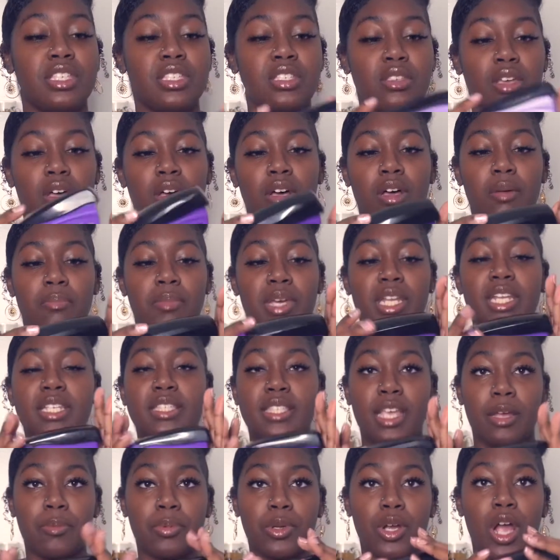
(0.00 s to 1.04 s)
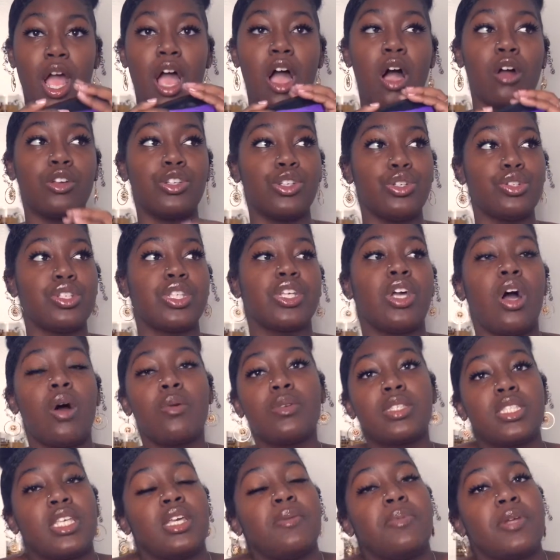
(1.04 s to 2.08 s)
a mini stapler. I'll usually
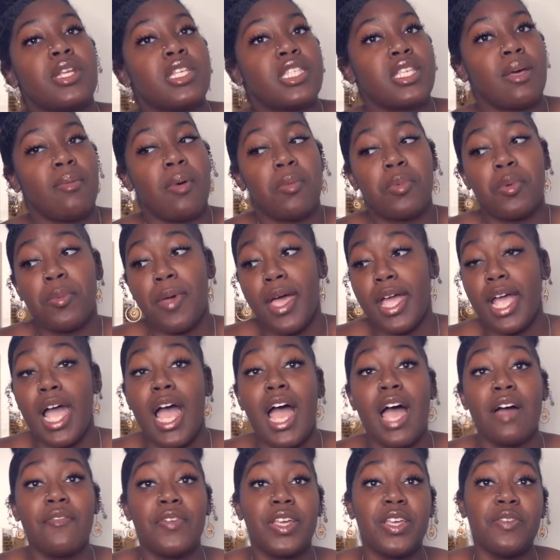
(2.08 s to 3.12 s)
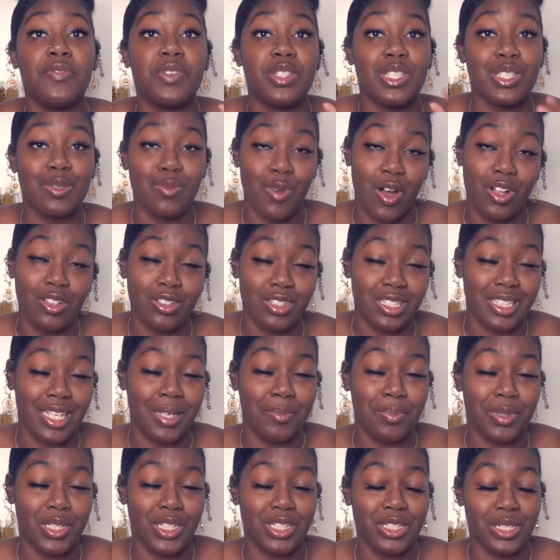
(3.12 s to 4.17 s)
always keep it inside my book bag. I have an even smaller
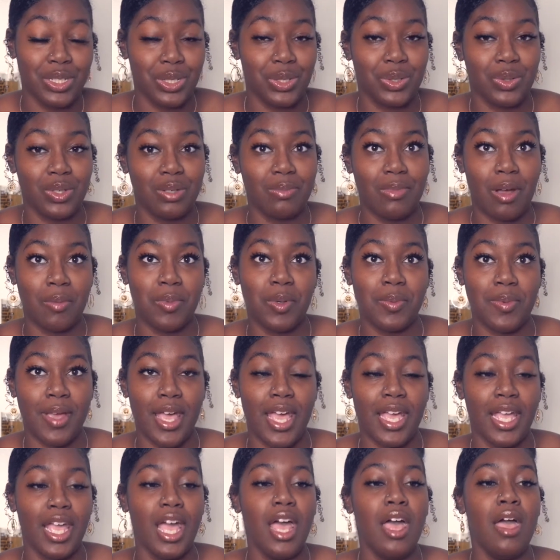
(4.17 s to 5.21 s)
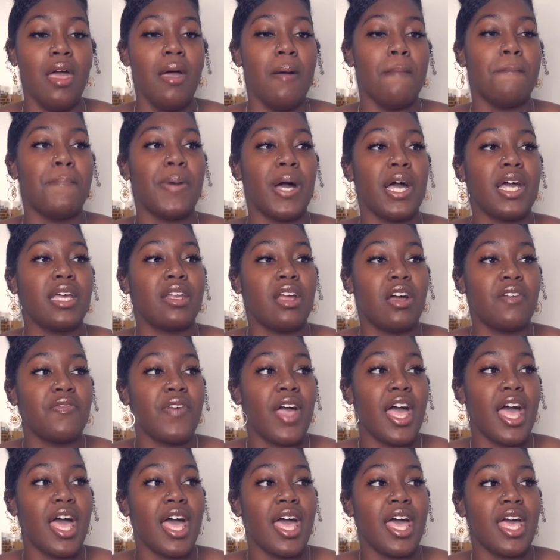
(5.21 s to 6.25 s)
stapler too in my book bag. But I've
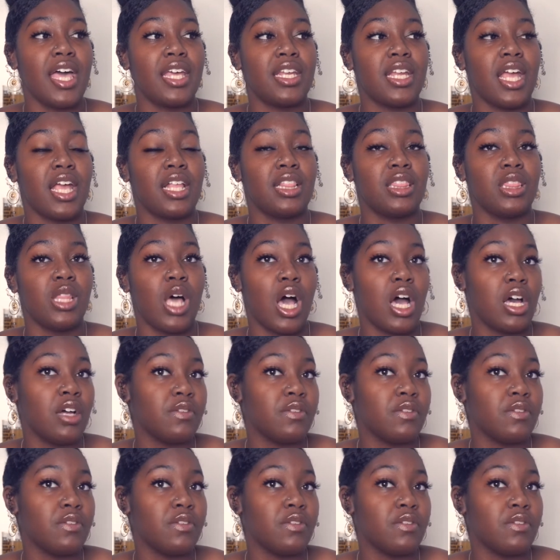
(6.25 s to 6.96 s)
had a lot